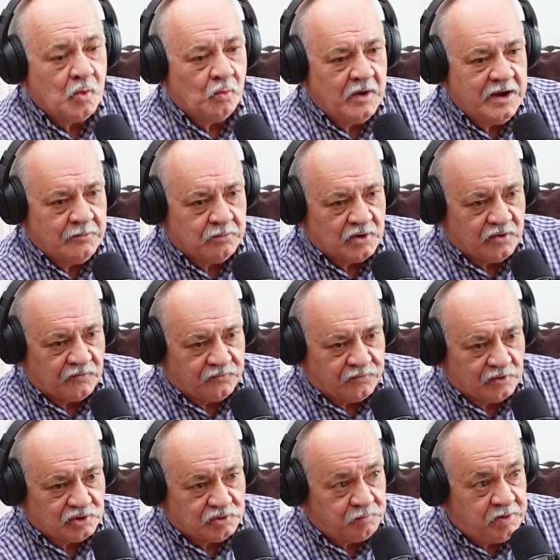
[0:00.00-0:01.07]
We were the
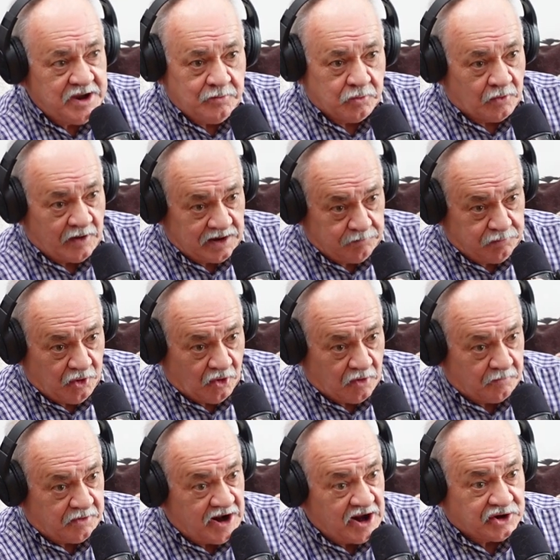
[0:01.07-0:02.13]
first people on the
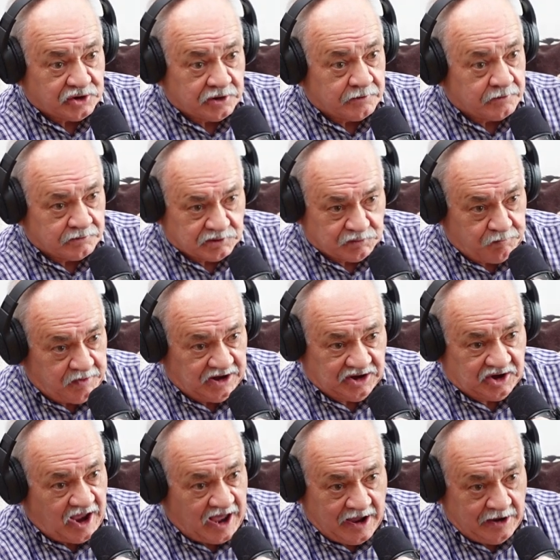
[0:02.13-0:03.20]
Byron Peninsula. There was big
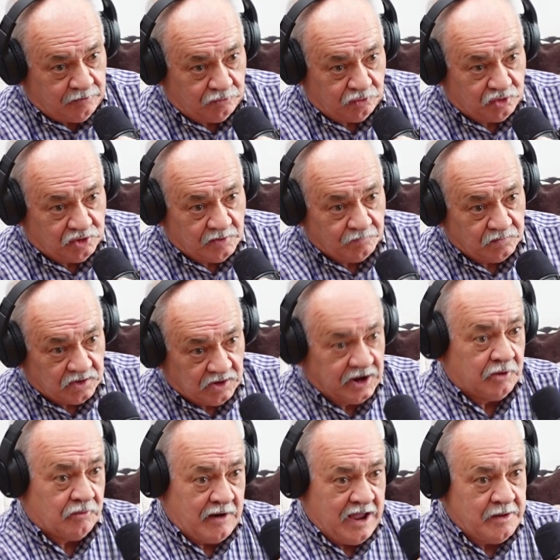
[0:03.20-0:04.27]
towns
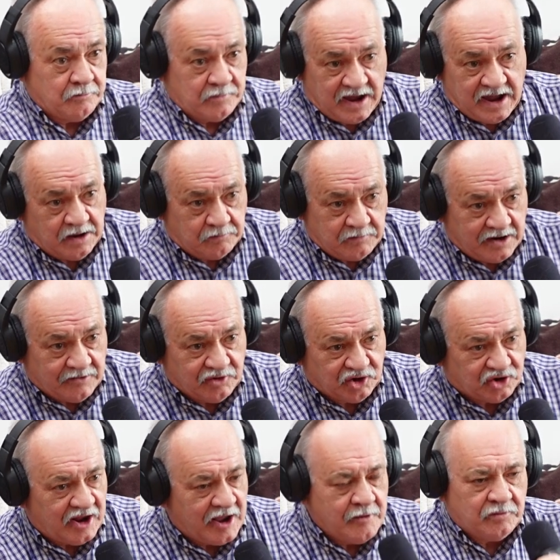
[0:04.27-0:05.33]
like Grand Bank,
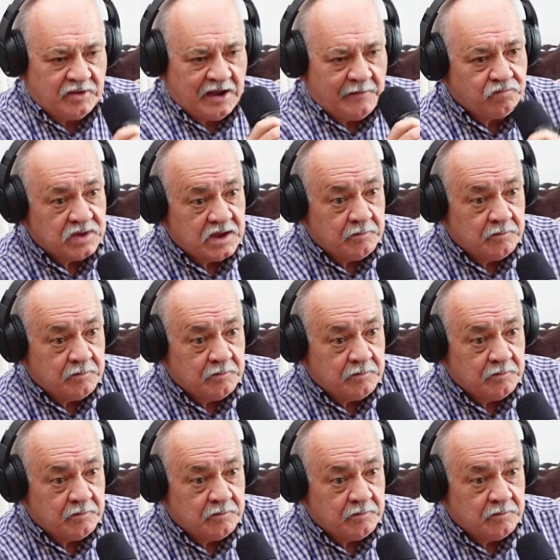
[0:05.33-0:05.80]
Marystown there,